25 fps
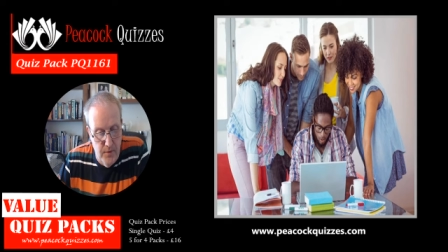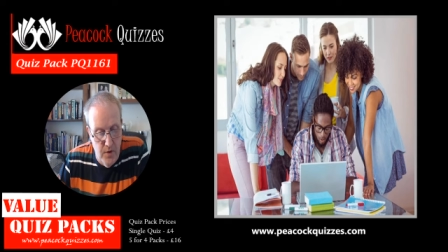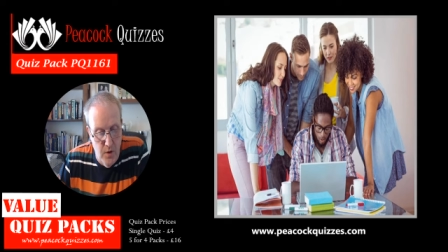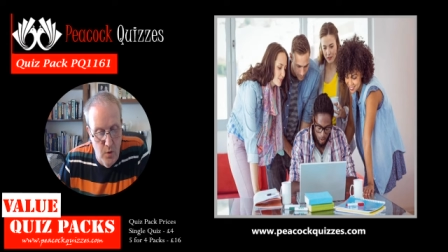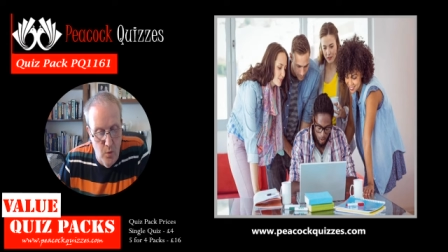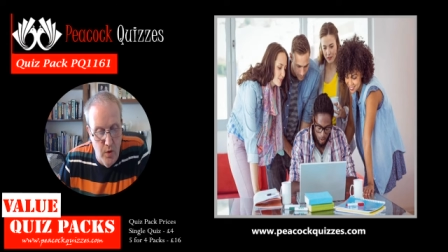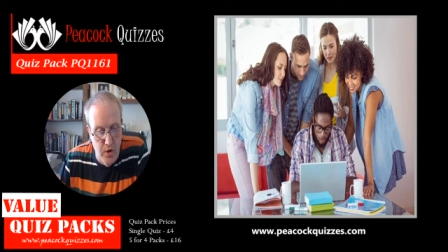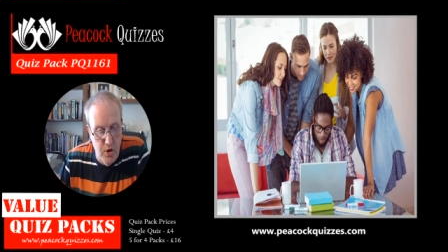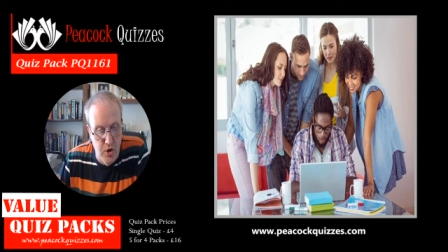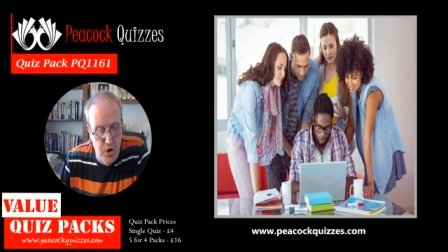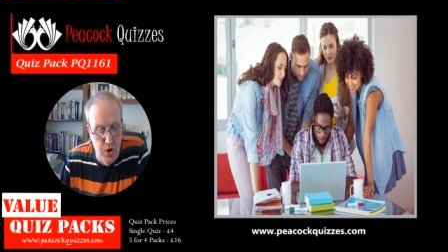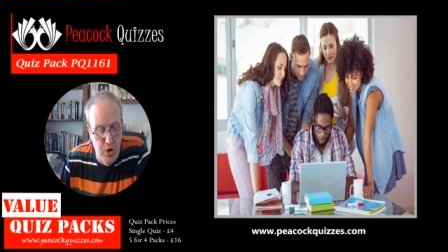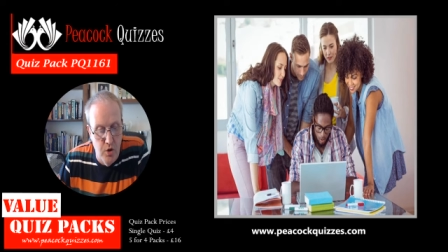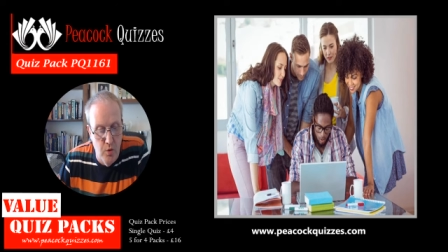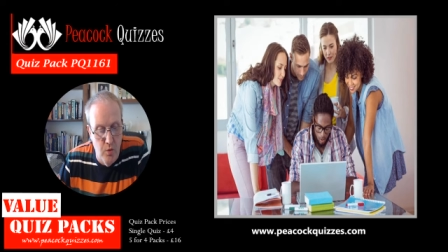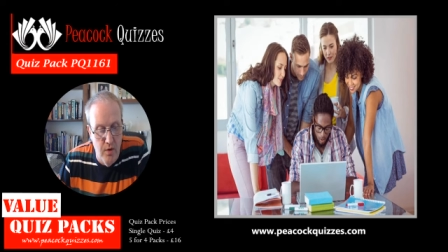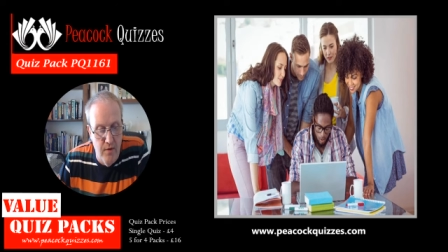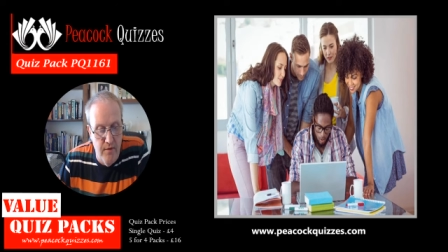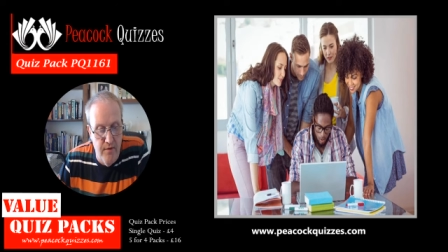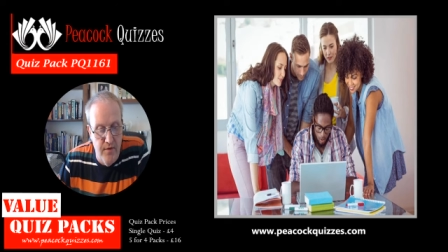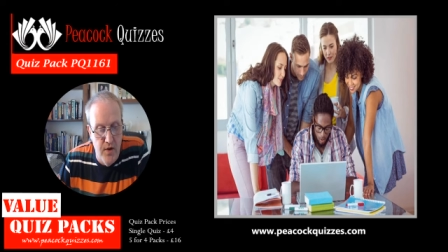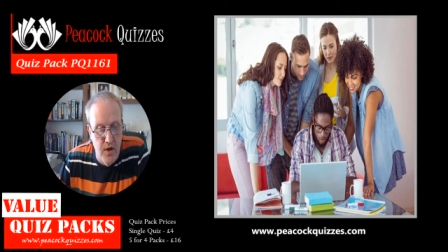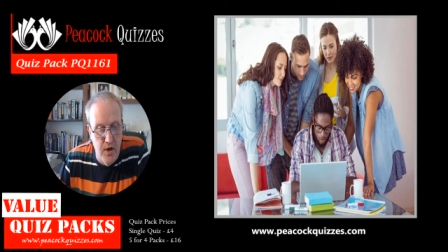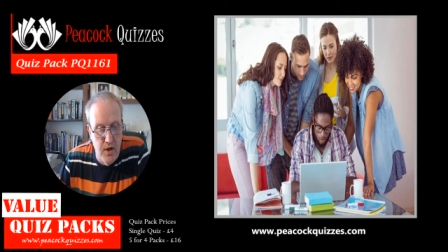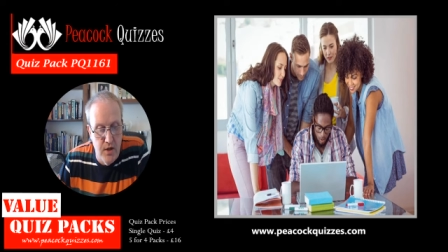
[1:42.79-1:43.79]
Which
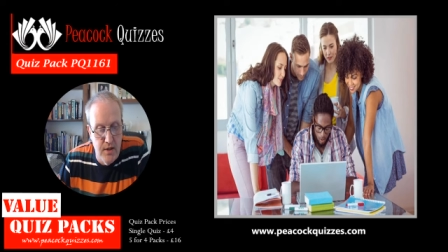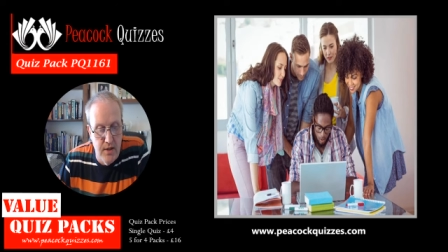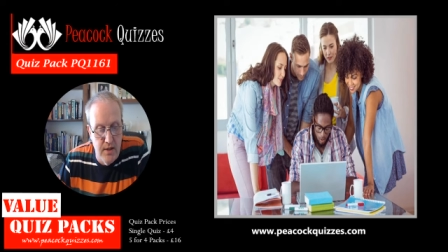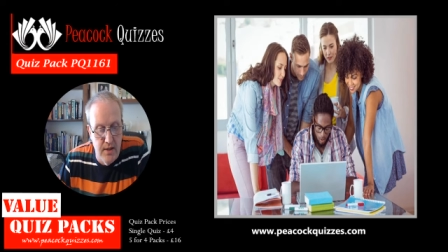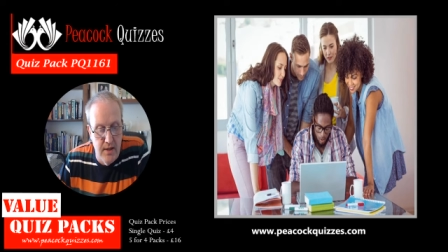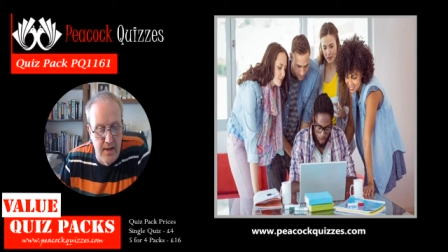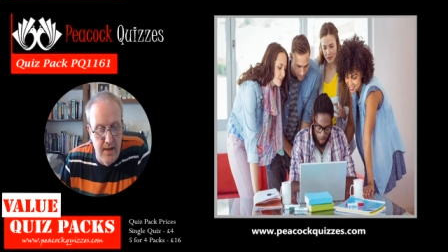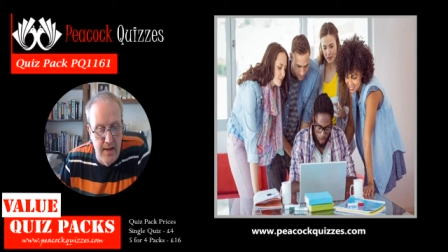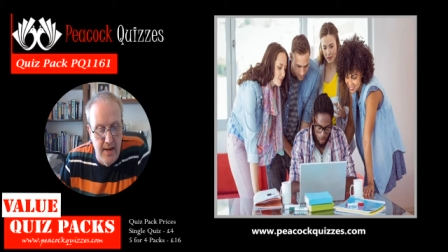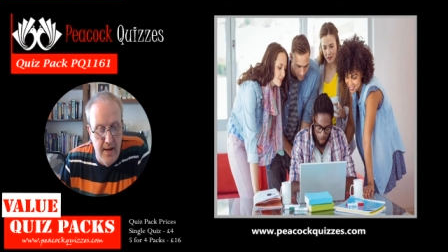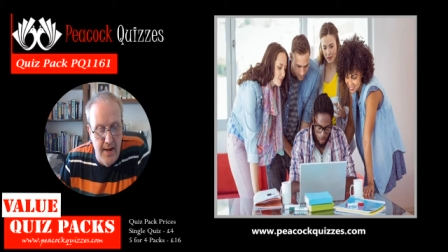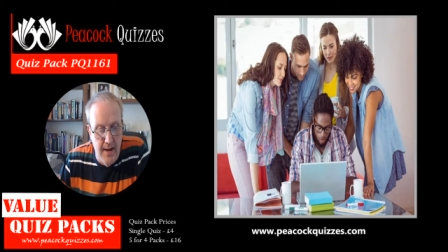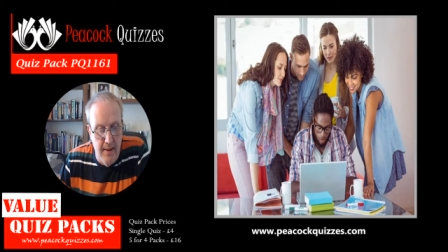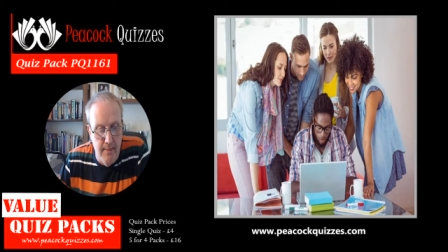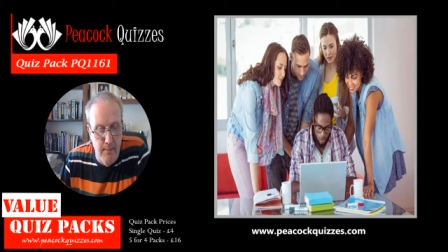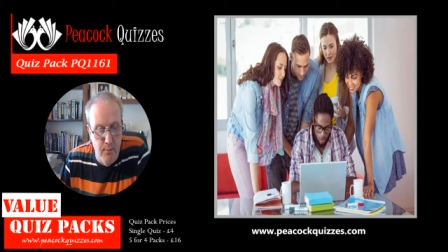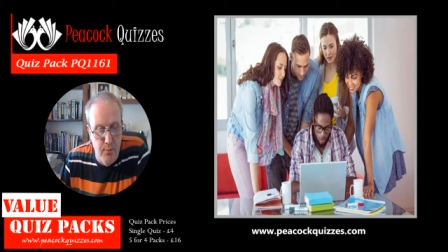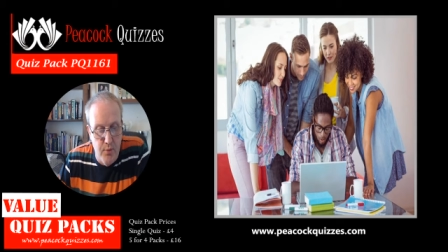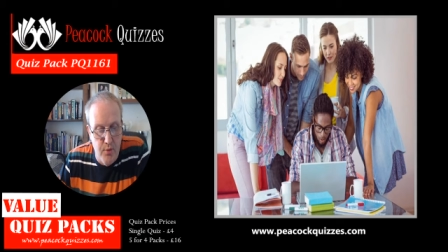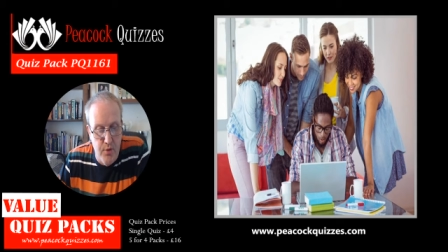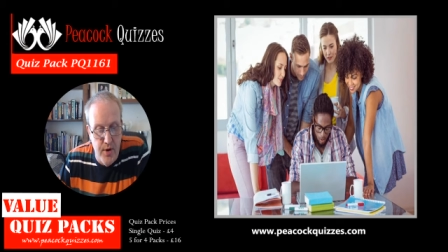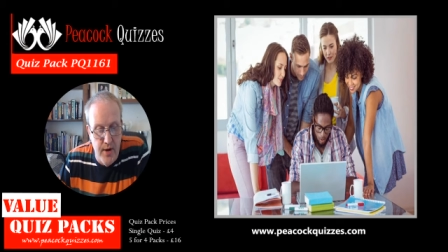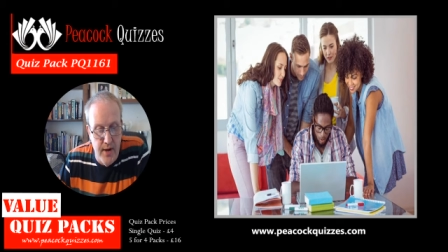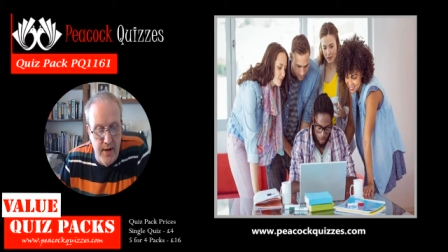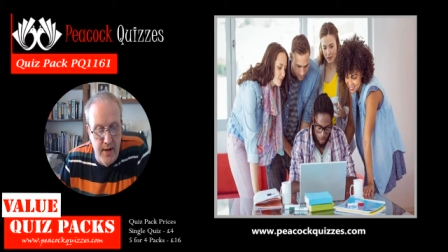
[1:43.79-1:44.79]
university in
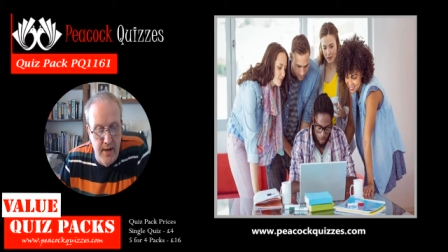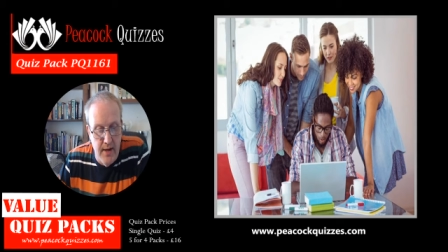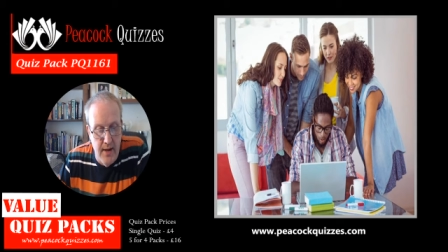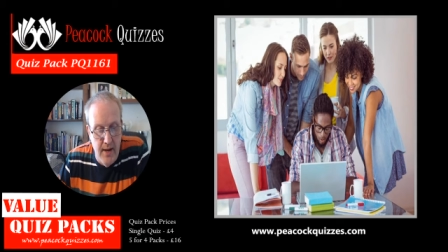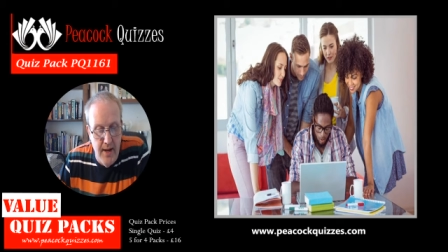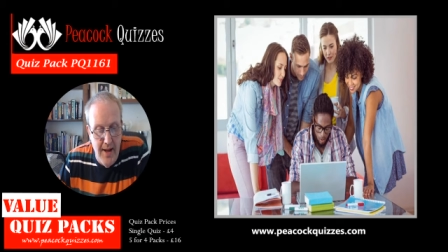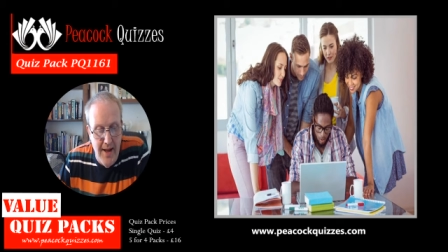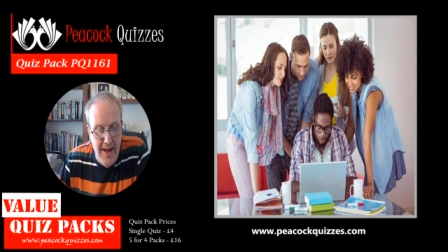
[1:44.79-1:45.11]
Britain